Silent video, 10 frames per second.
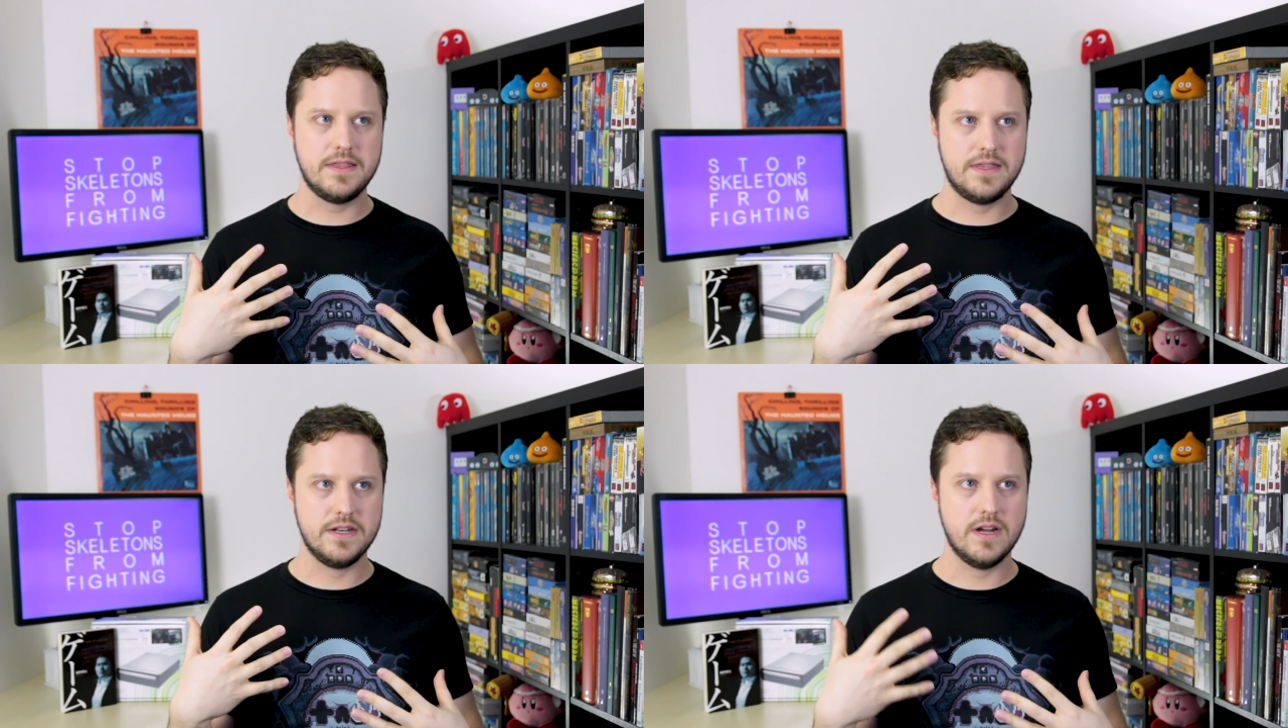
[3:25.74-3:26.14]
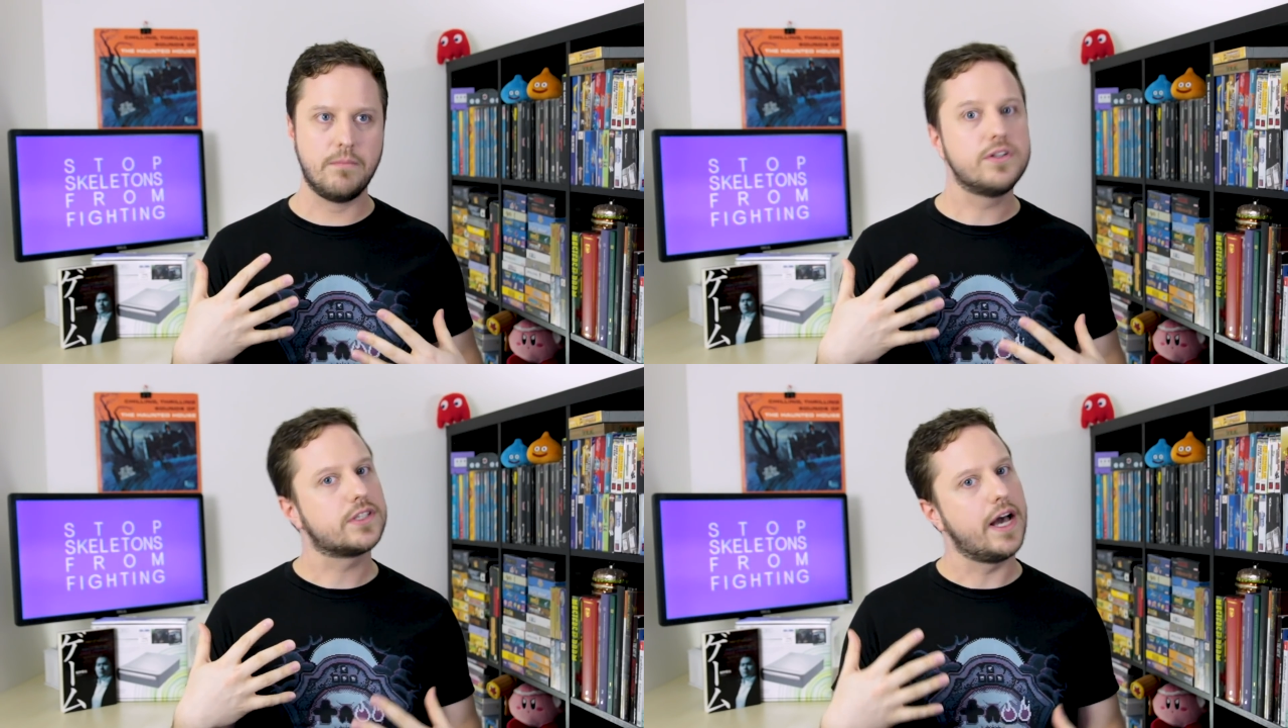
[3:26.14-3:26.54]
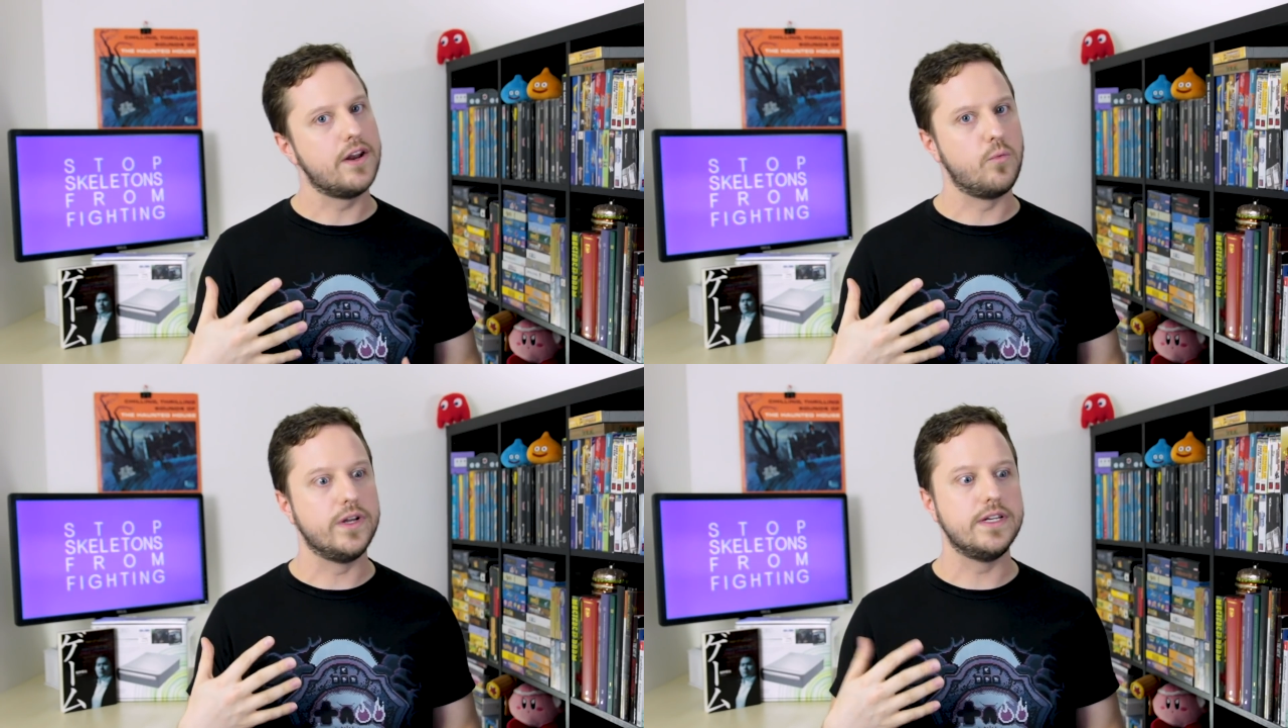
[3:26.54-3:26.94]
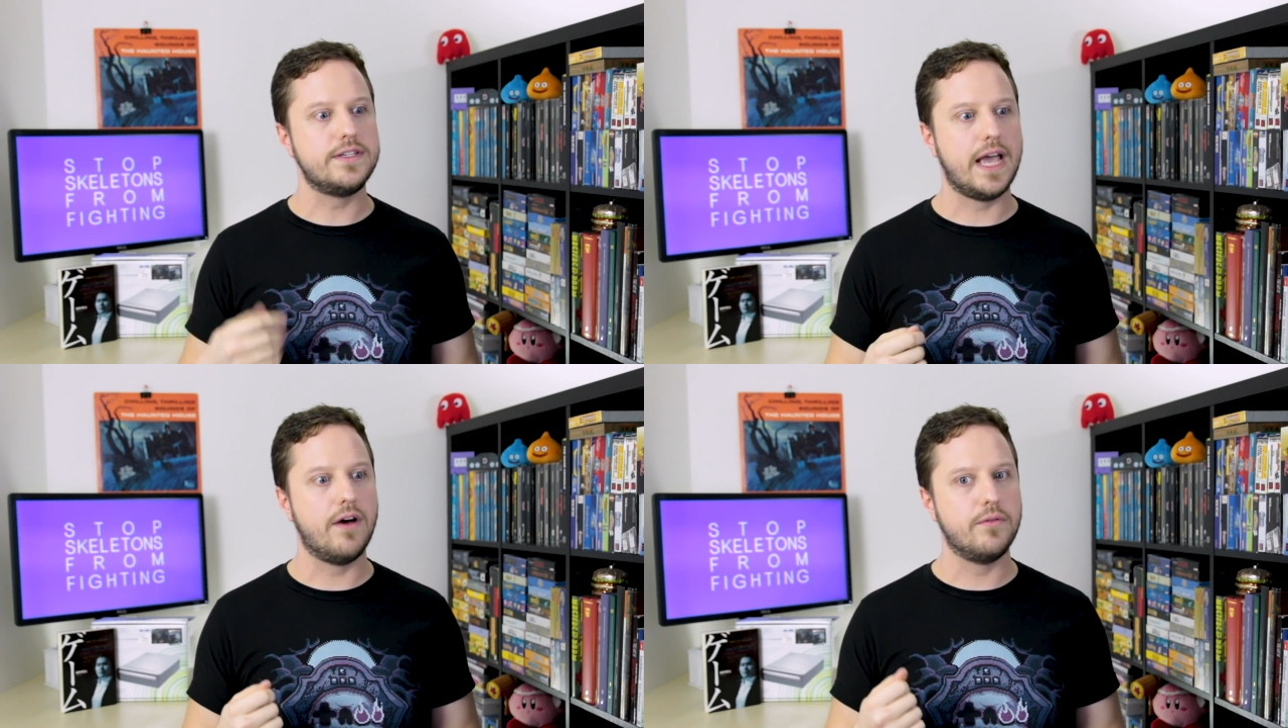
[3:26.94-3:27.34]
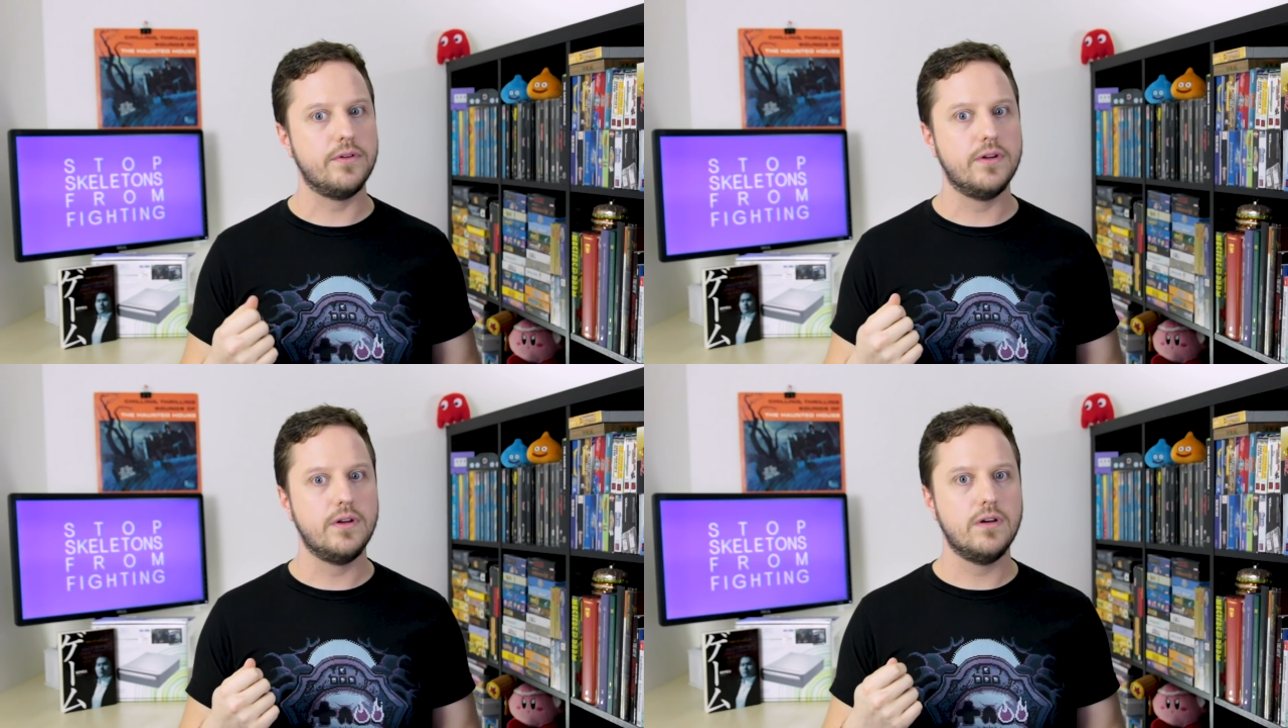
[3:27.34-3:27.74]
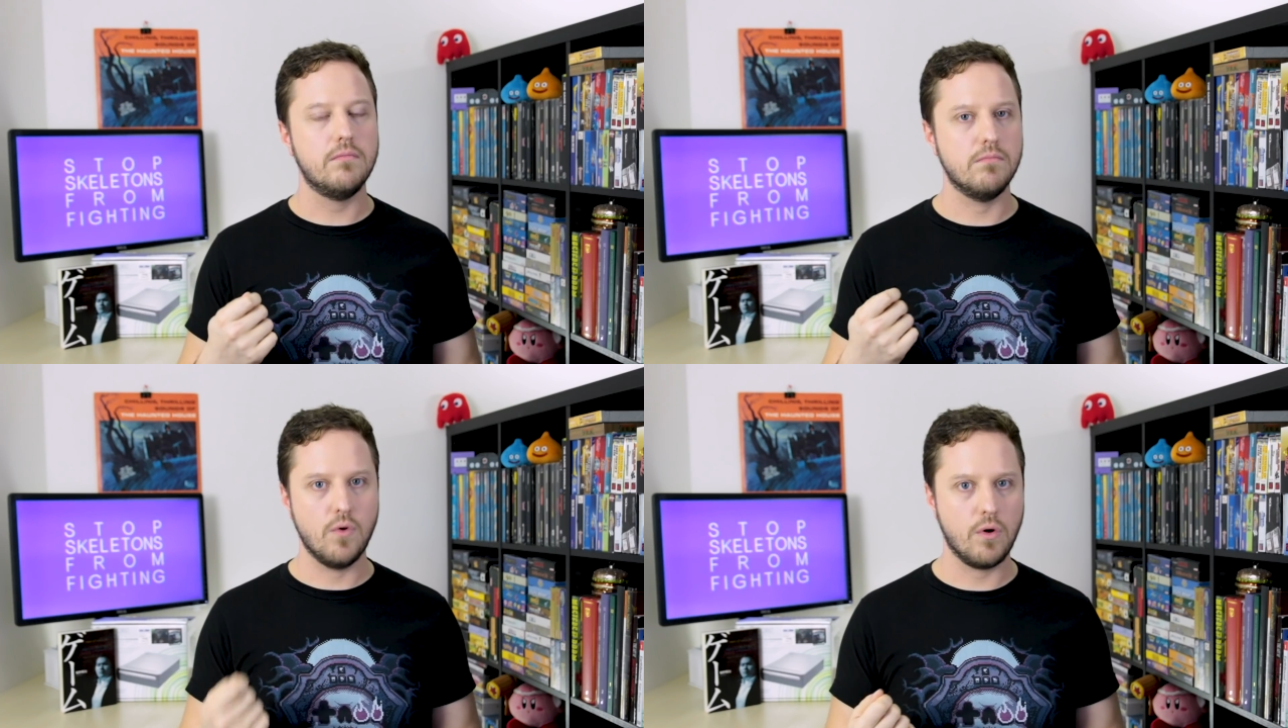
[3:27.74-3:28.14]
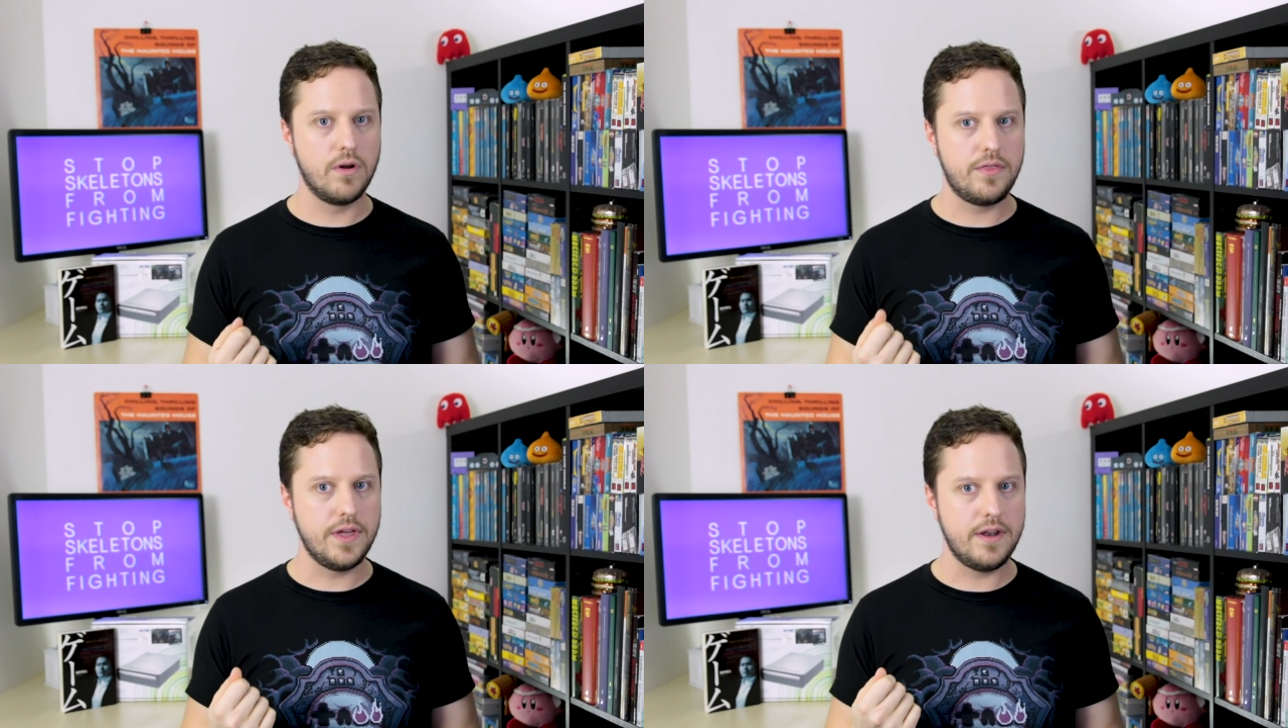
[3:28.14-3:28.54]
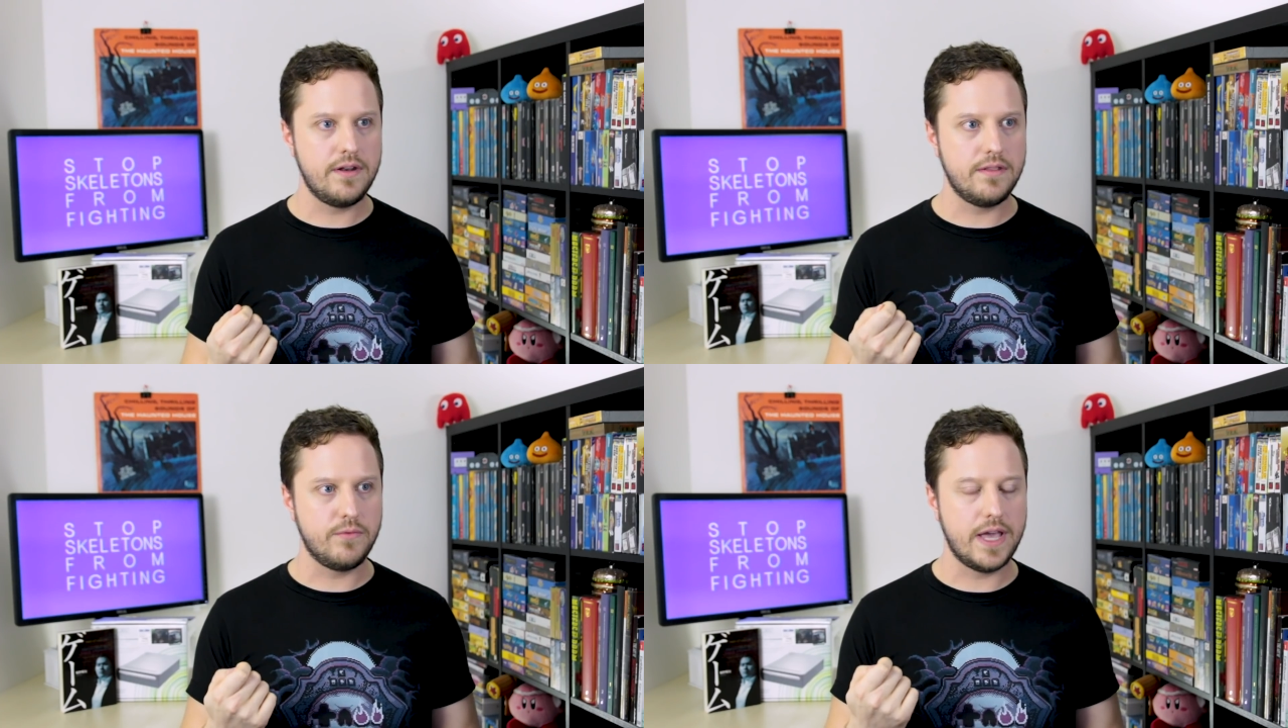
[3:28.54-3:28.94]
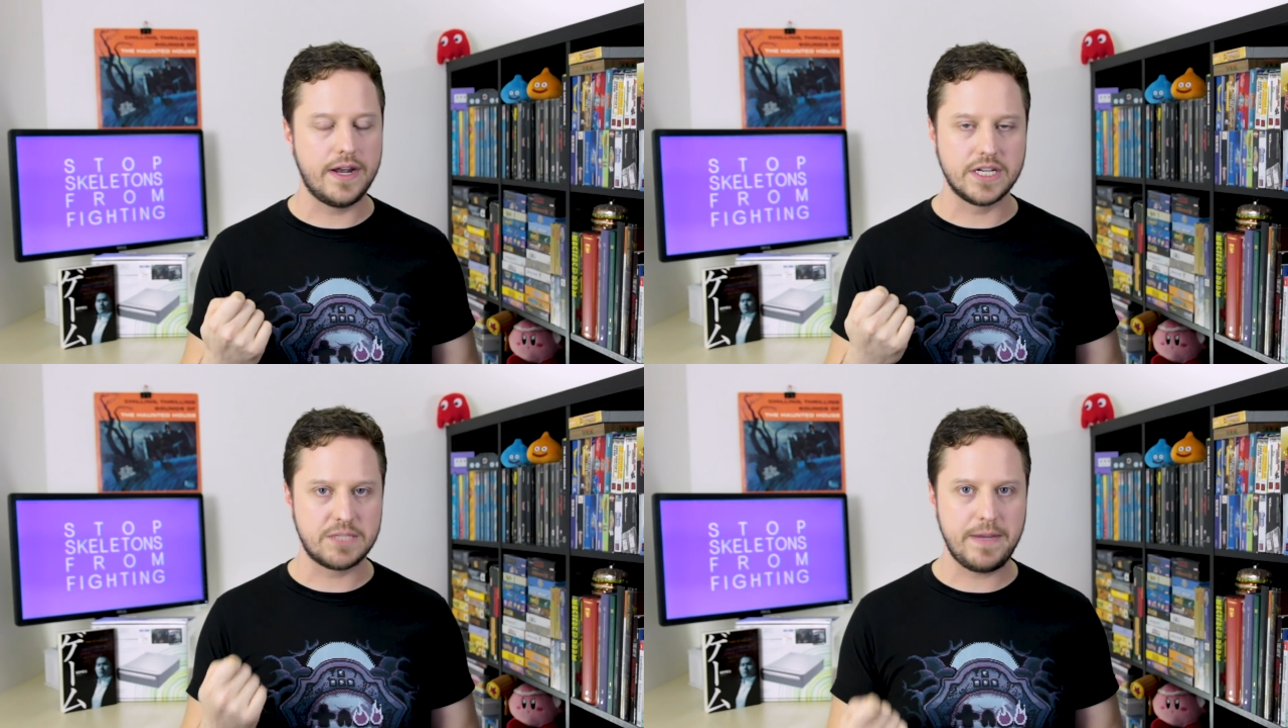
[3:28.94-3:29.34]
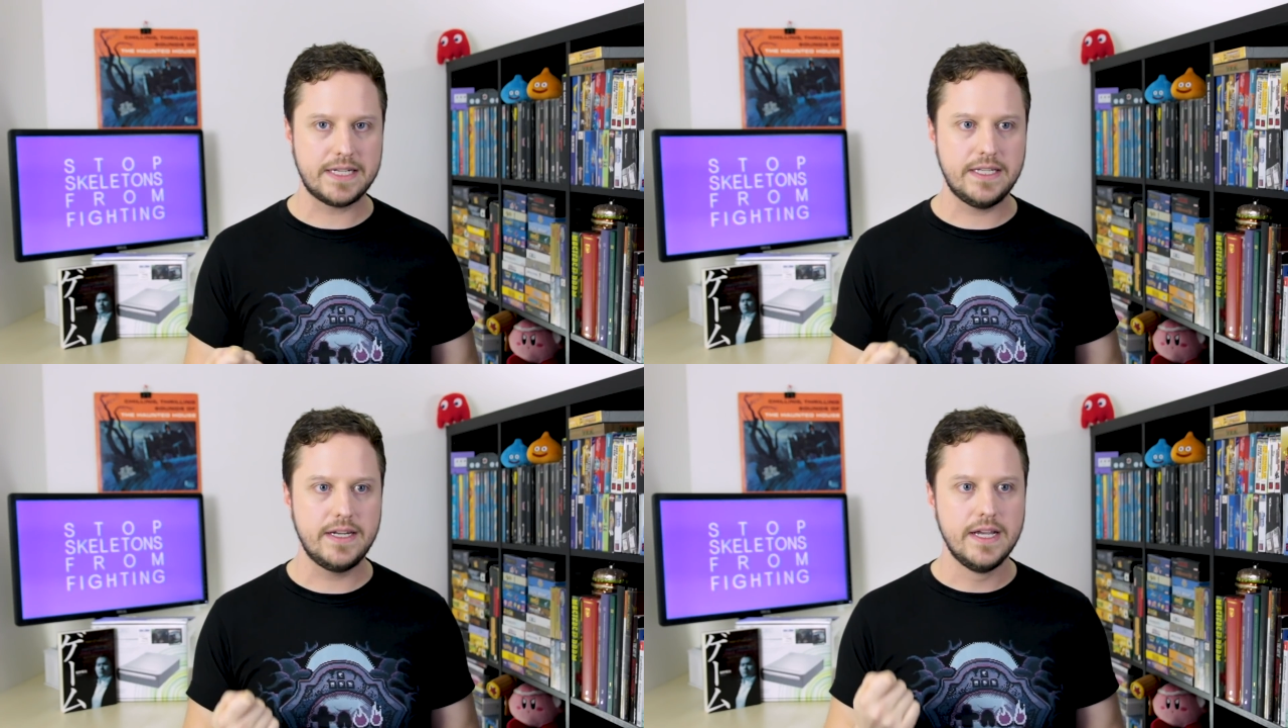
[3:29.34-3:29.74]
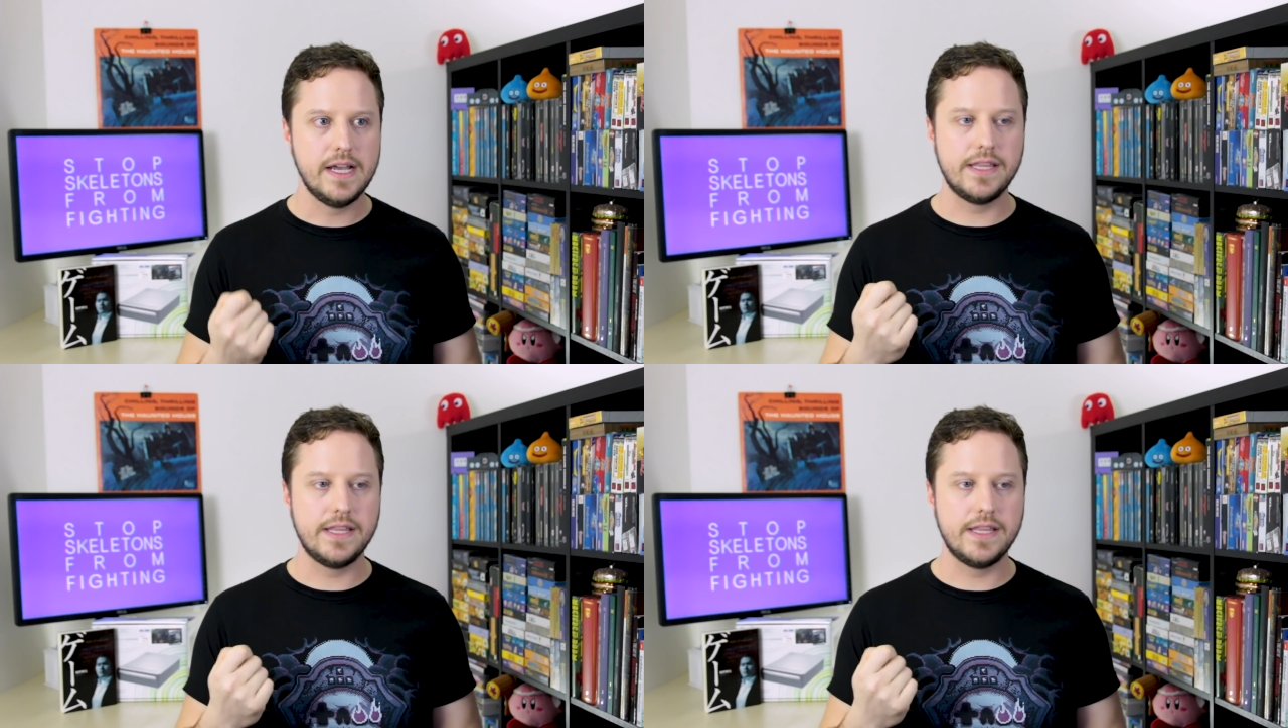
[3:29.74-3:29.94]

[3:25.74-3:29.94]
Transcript: the numbers kind of went down more than we had expected.